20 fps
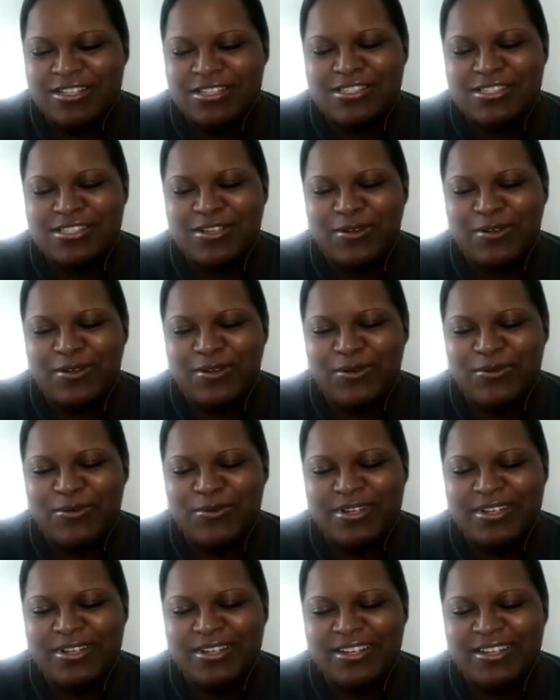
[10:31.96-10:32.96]

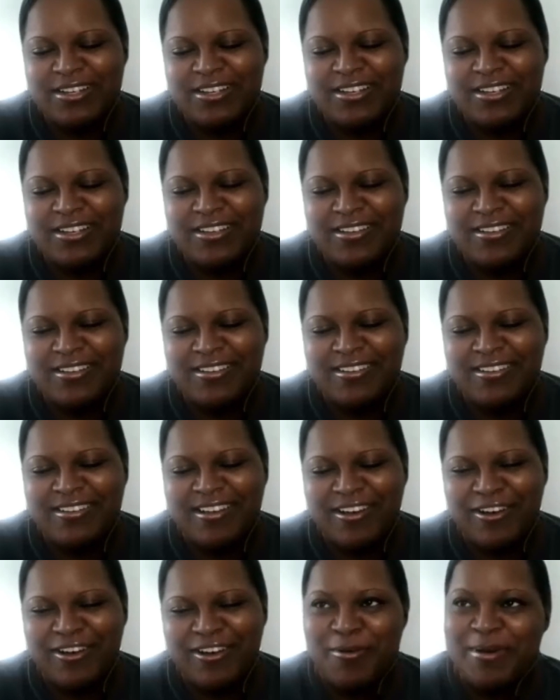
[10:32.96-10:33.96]
So,
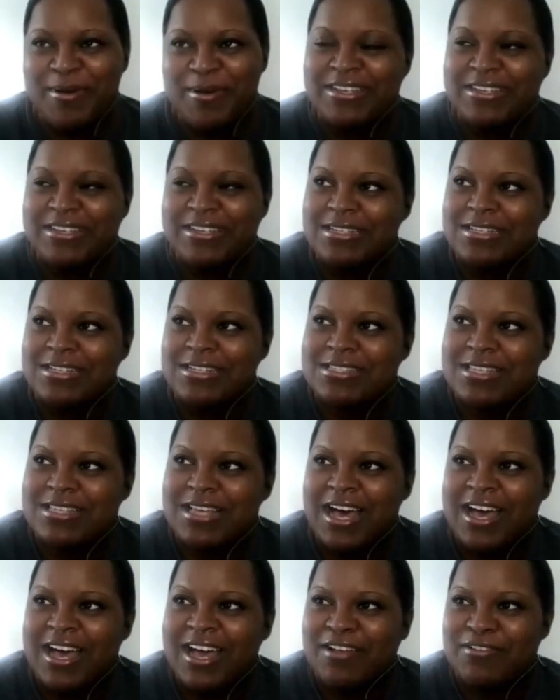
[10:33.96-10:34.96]
oh my goodness,
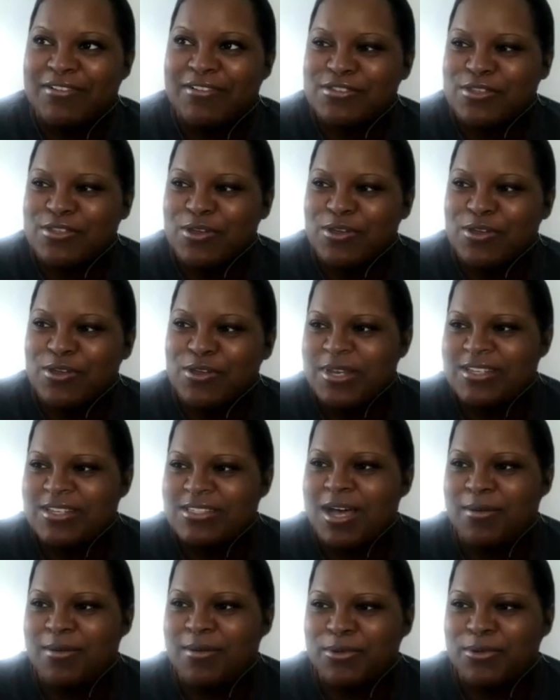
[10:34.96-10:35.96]
I have so
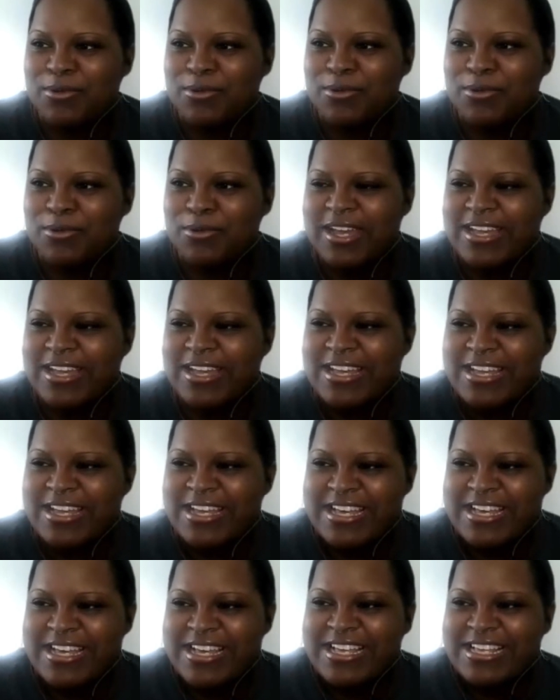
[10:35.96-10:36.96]
many. Top three.
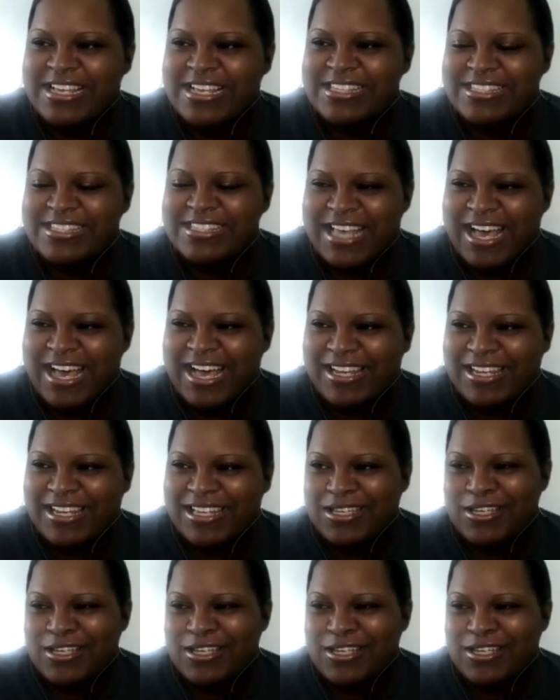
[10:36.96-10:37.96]
Okay.
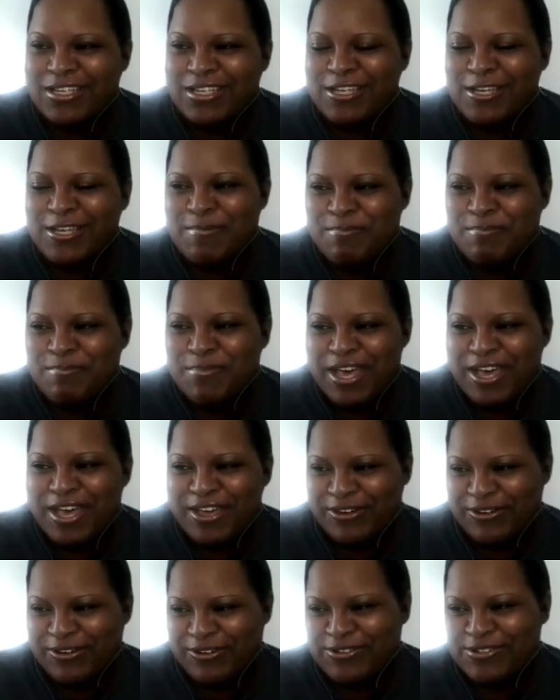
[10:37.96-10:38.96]
Sally
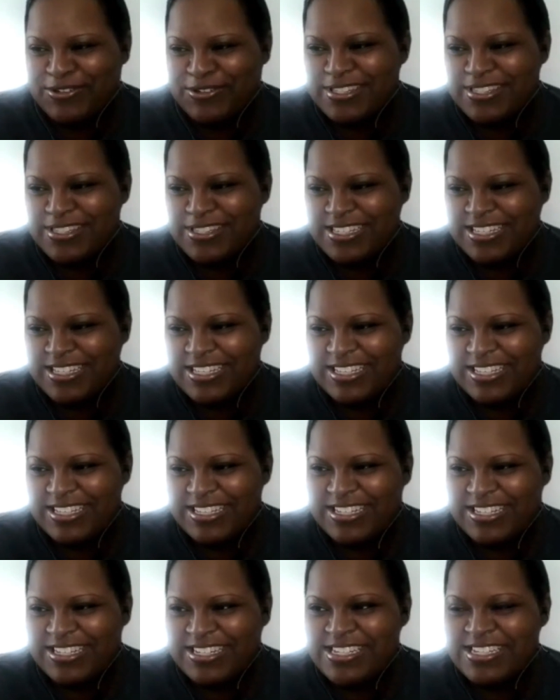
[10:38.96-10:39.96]
Batters.
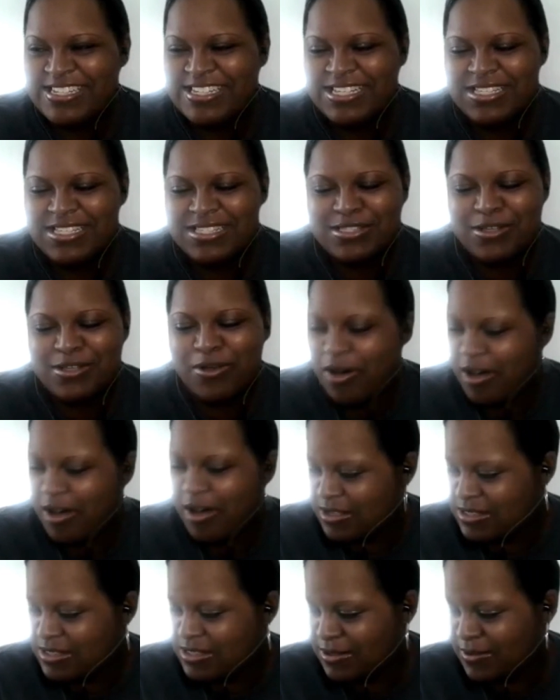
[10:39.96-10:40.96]
She's so
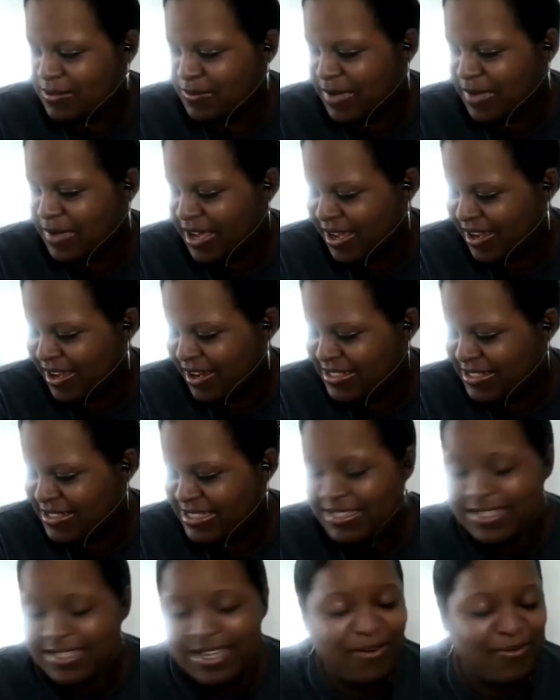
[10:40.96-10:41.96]
awesome. I
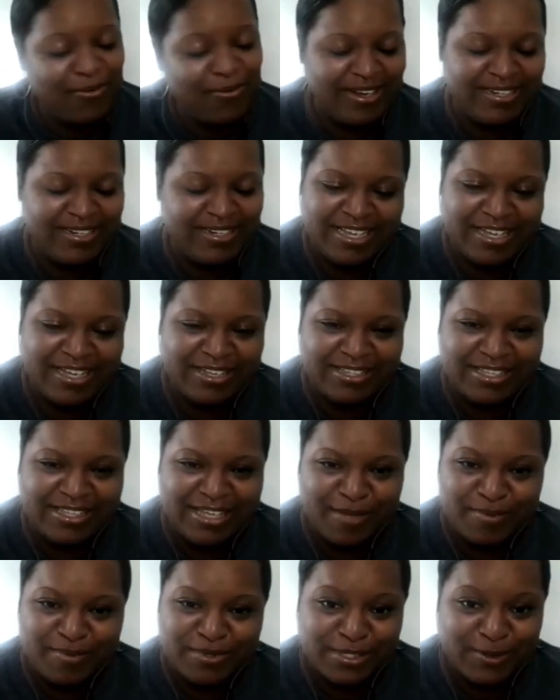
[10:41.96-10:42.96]
did not write down the
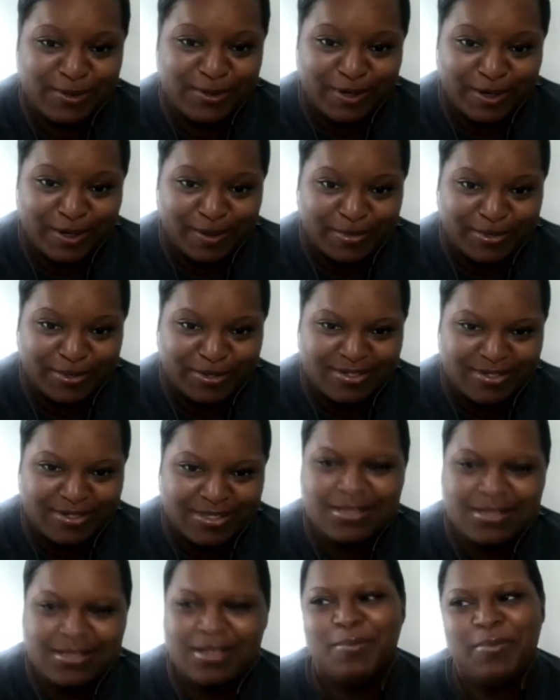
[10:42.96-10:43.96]
episode
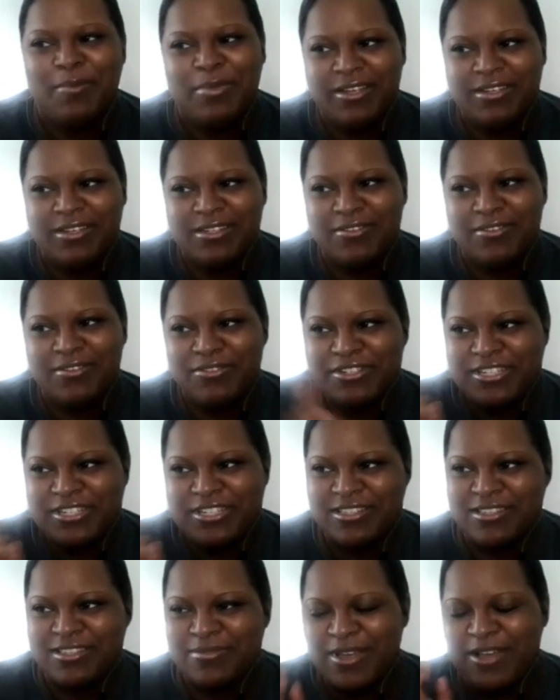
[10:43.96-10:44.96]
numbers, but definitely
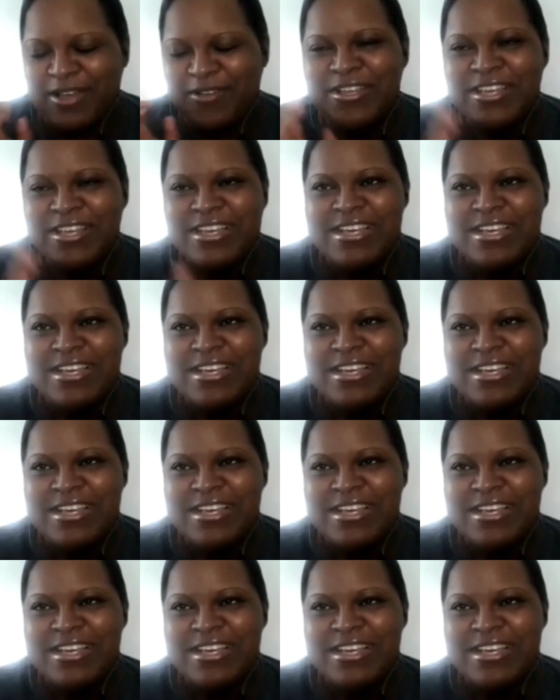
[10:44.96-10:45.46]
check them out.